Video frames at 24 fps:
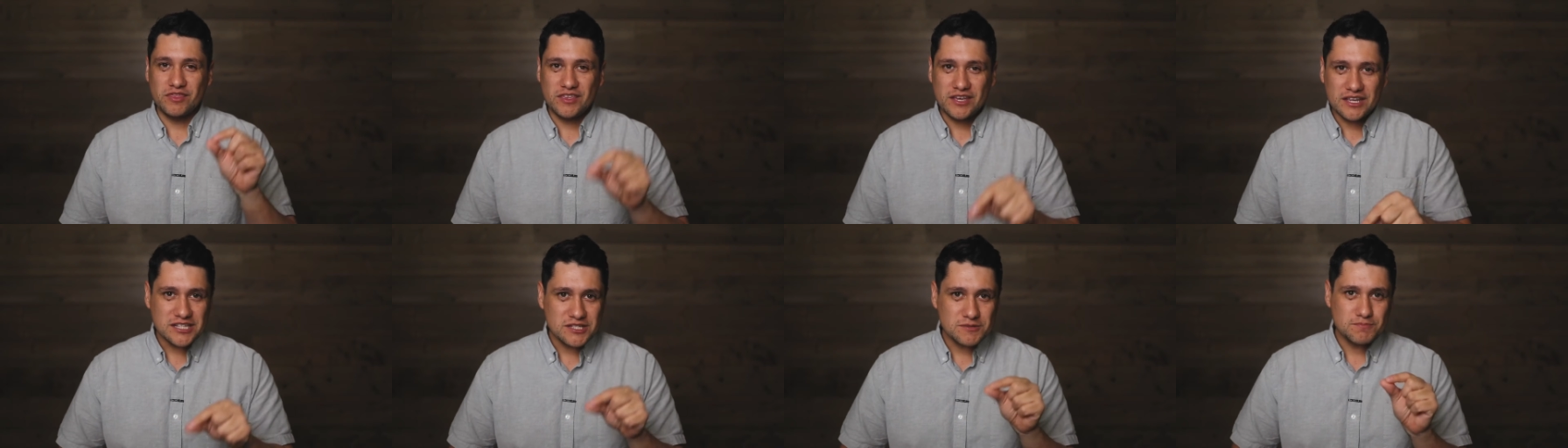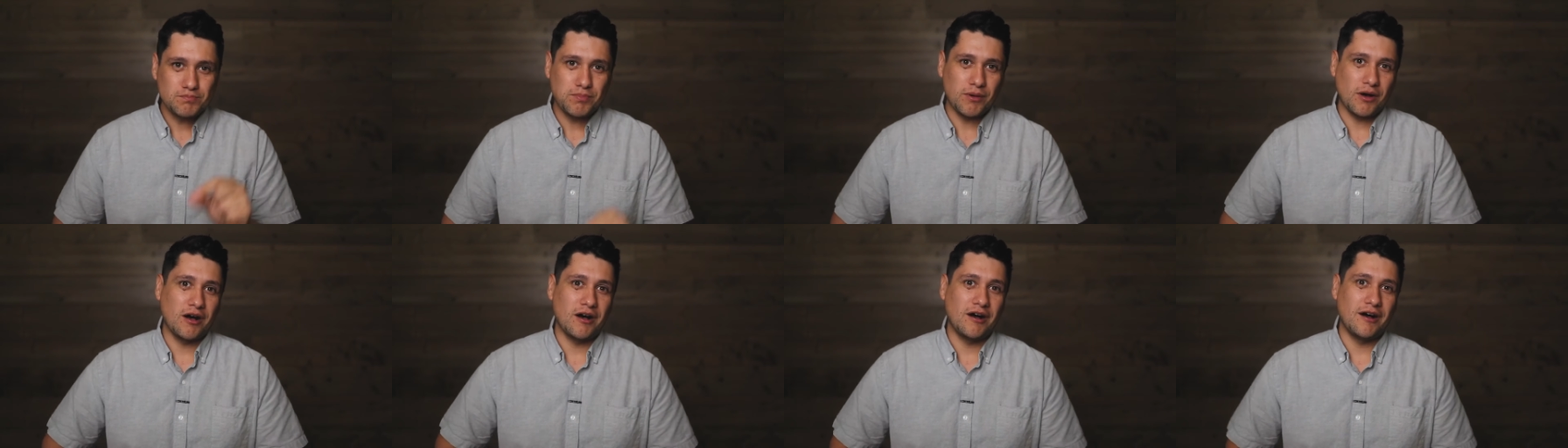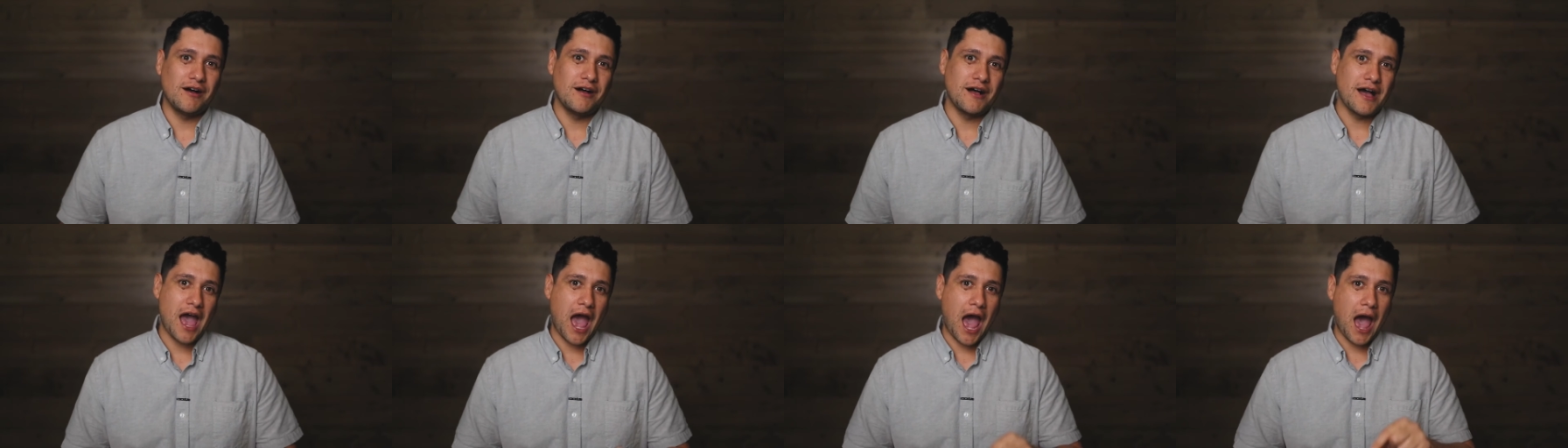this
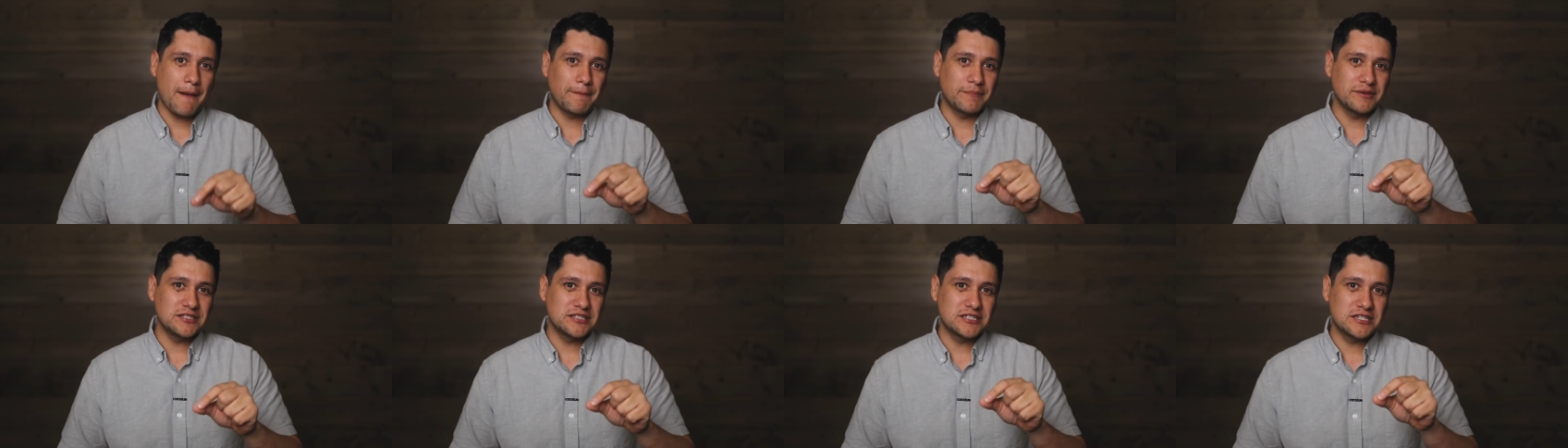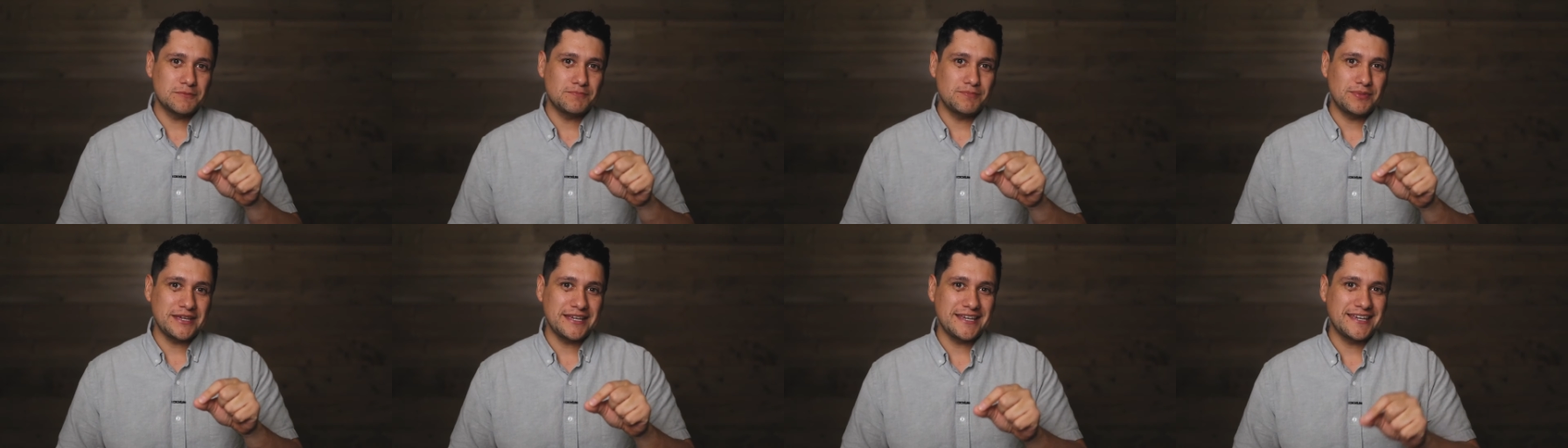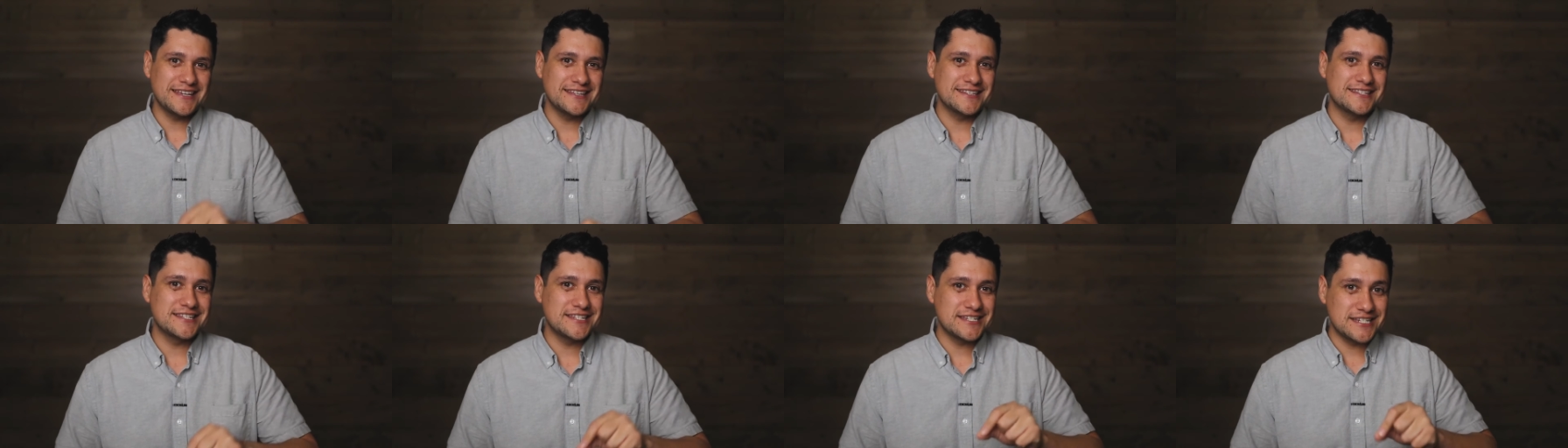ball happens to be
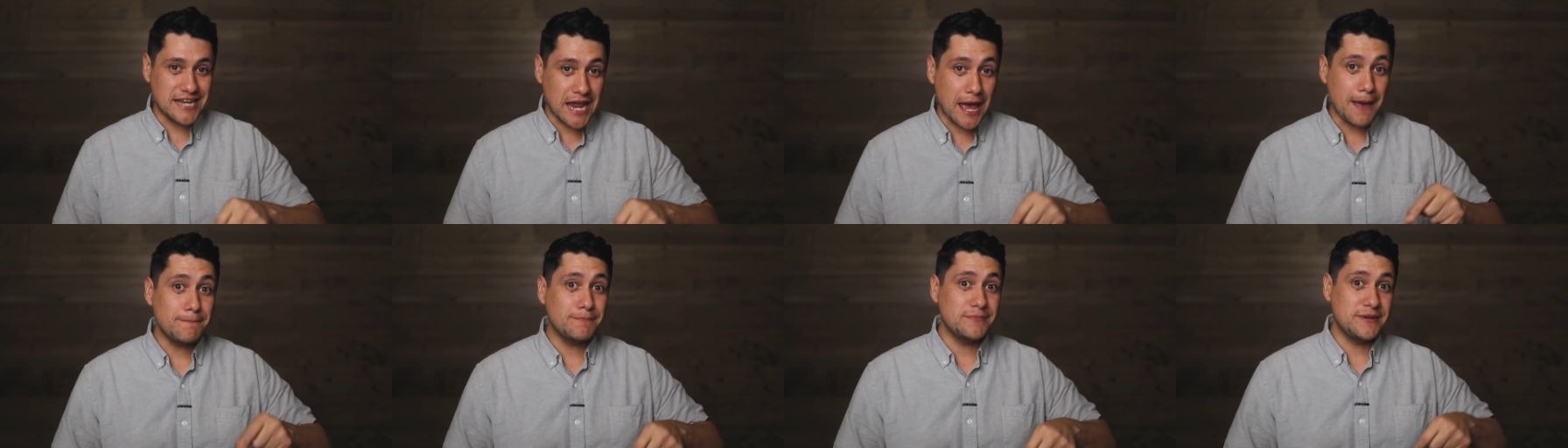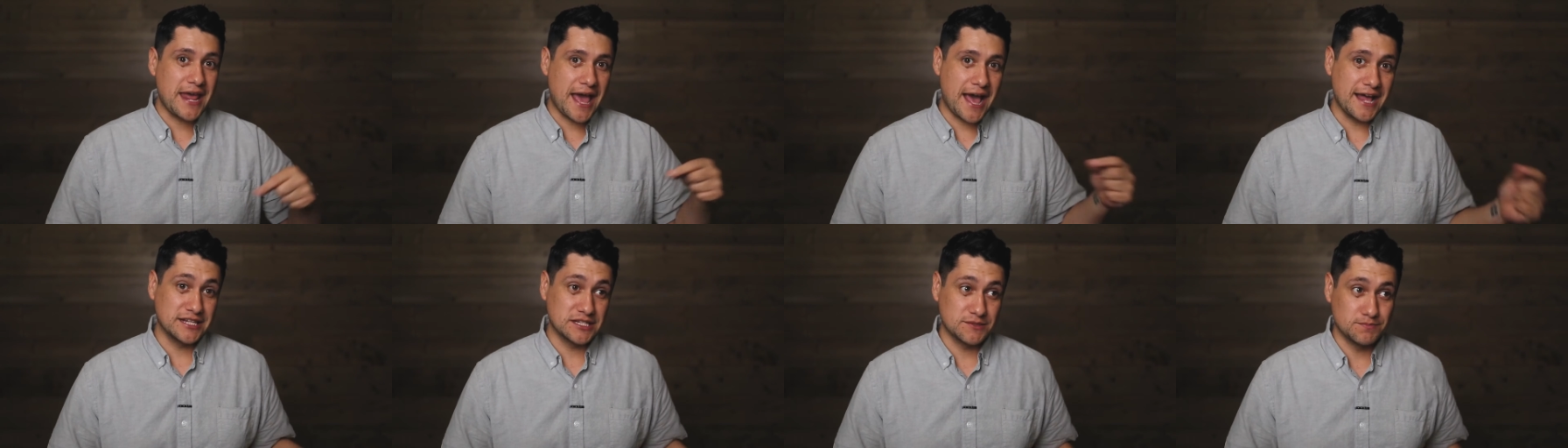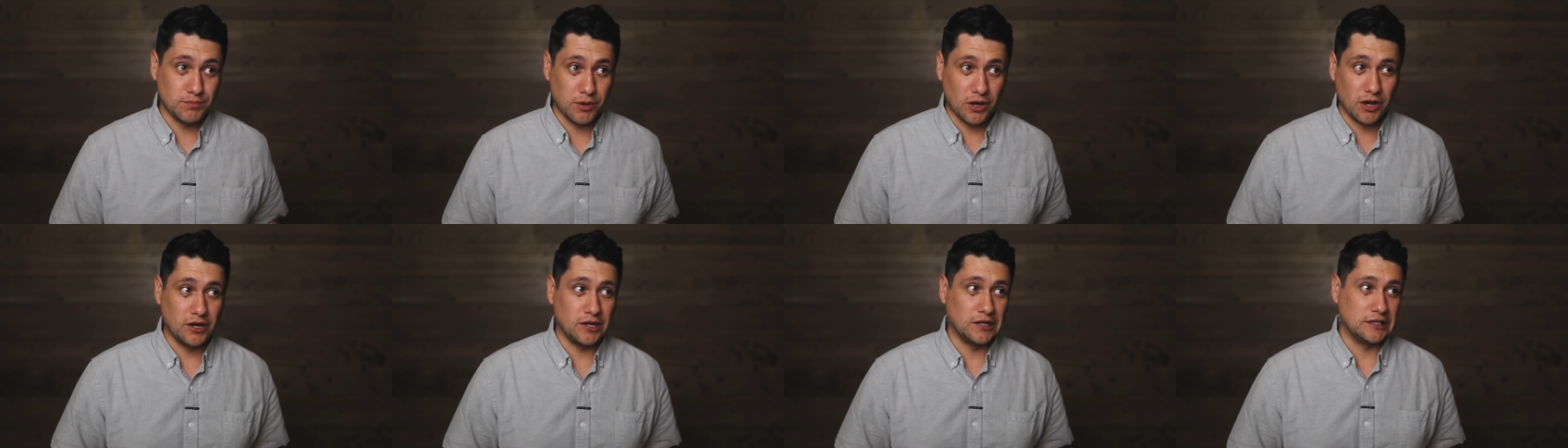his stepdad's
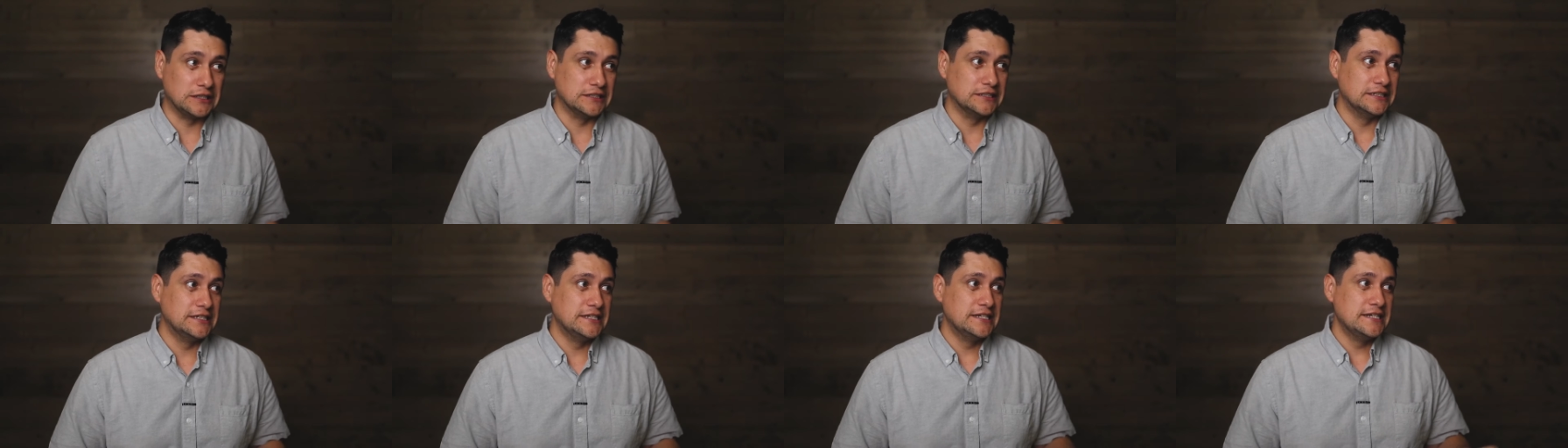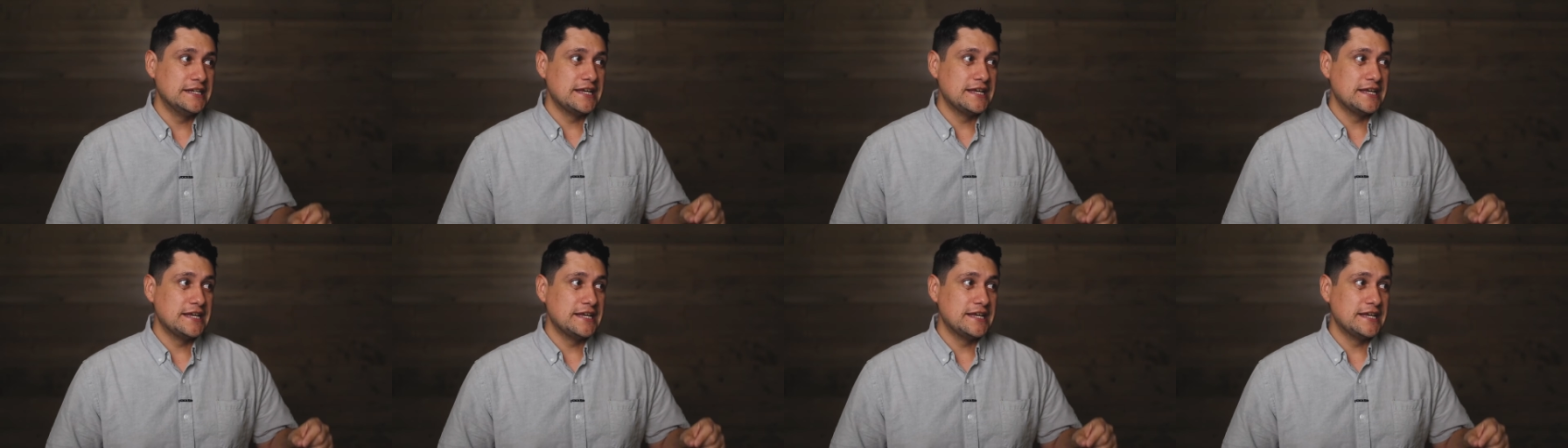ball.